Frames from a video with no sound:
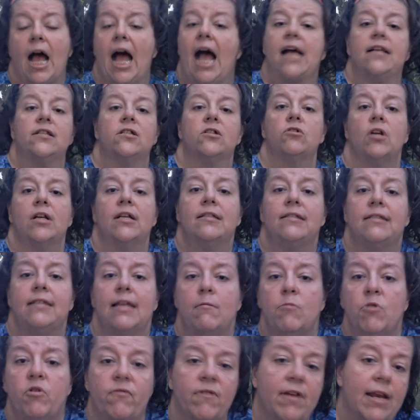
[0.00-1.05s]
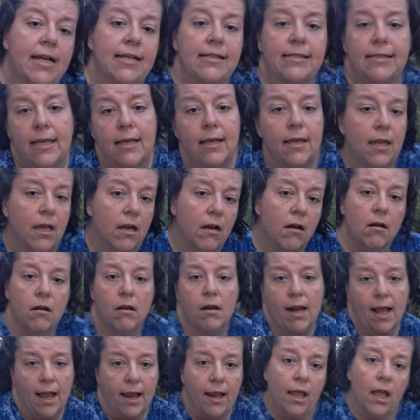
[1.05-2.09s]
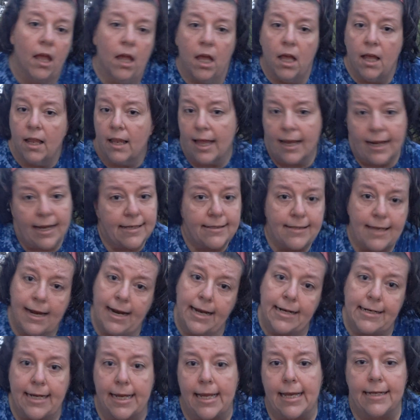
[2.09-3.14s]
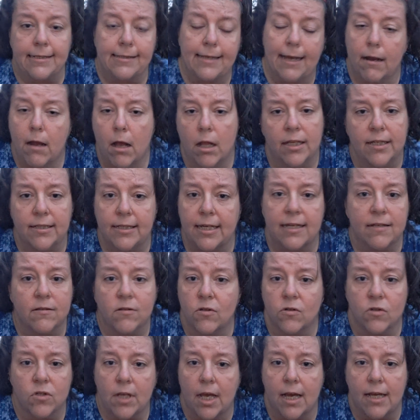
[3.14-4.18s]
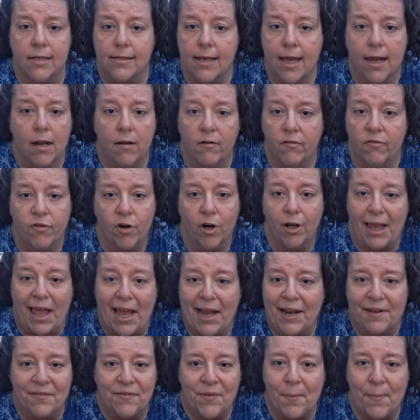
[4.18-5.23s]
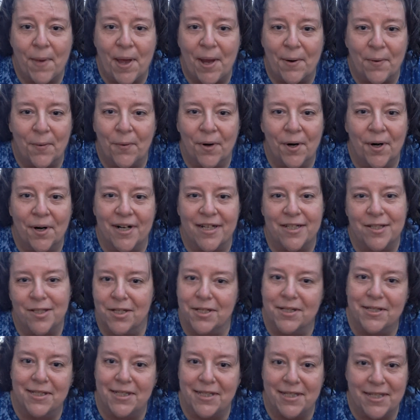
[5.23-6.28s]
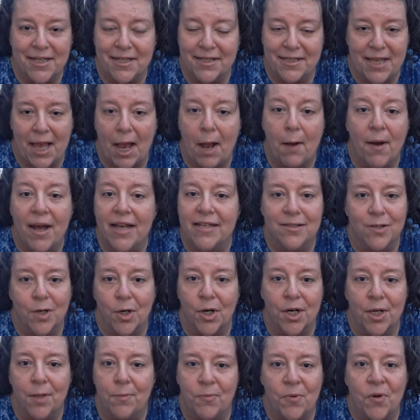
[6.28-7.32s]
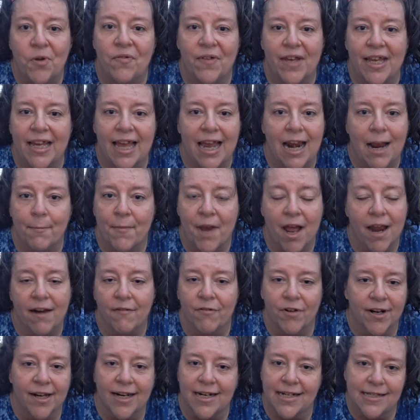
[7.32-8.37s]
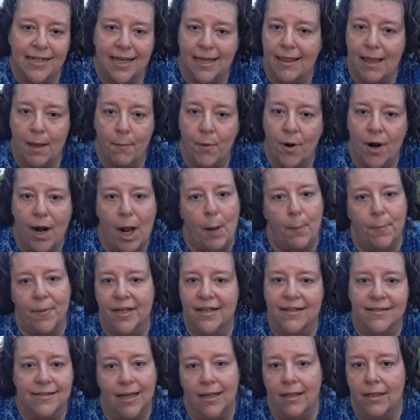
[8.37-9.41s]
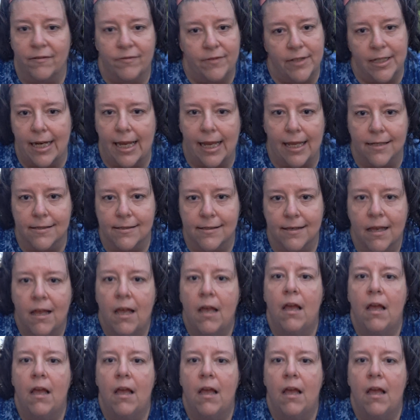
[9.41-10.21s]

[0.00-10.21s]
I just try to stay moving. I sit here and like I said, I dance. I call it dancercise, for lack of a better word. It's how I started moving, and I'm not ever going to take that part out because I love to dance.